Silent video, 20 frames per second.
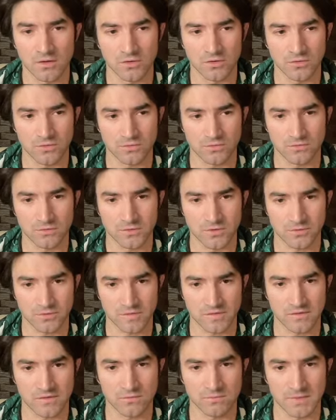you're you're
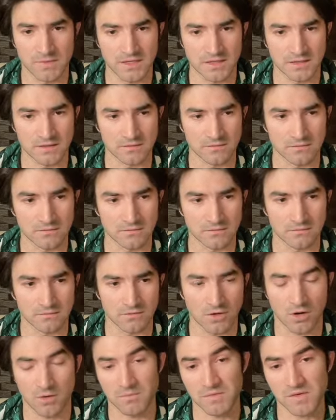still making
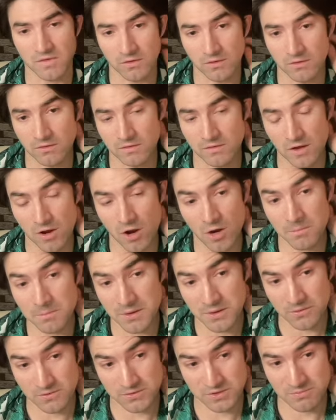i'm sorry in the up
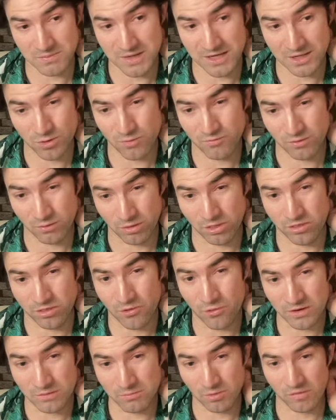years you're making over
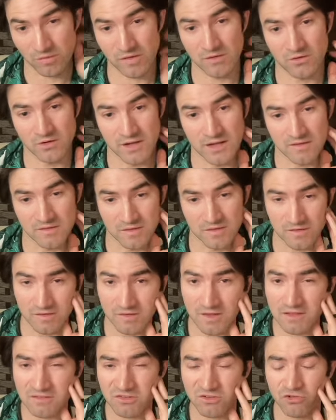30% on assets
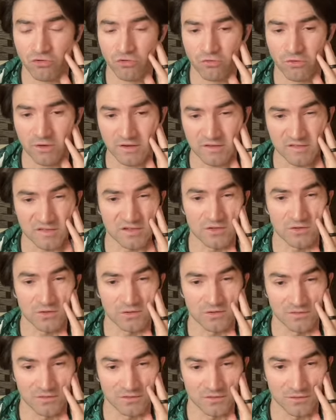that's crazy
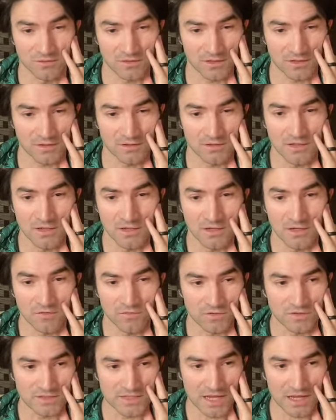good okay
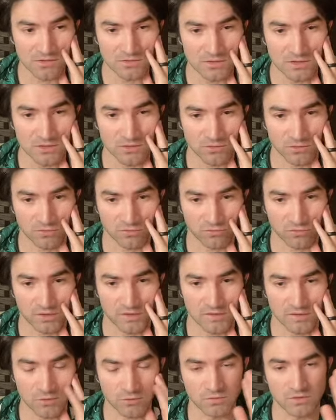the down years
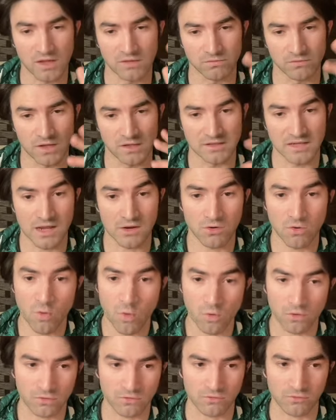rec- or that the down
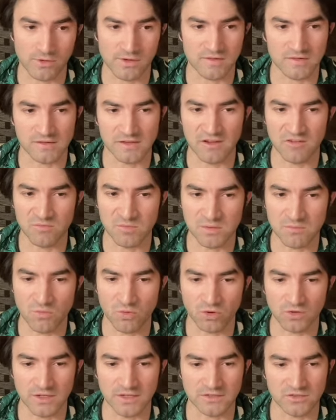quarters recently have been
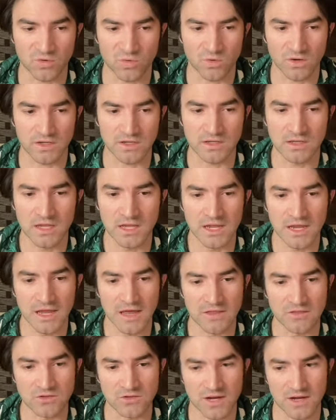more like 20
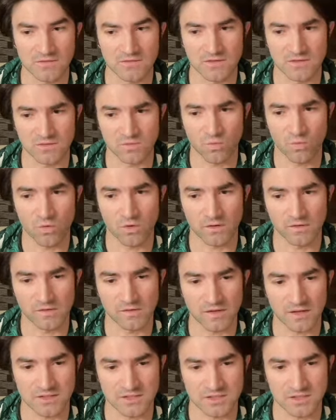and you had this one
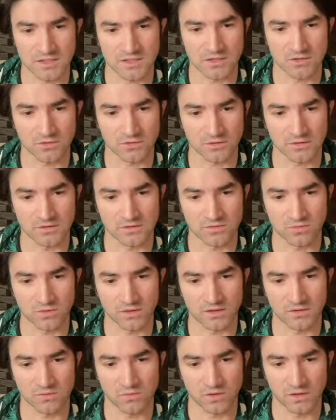section here in
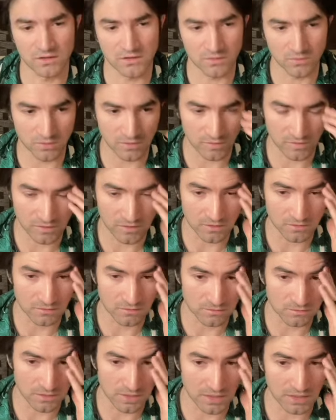2020 that was uh,
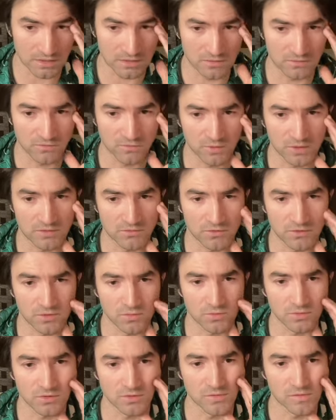negative whenever you
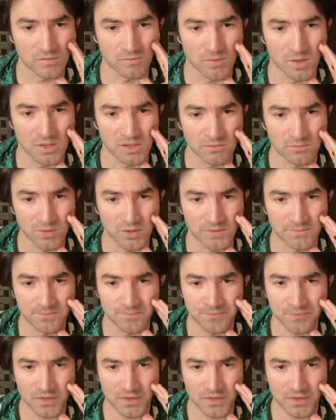were losing money but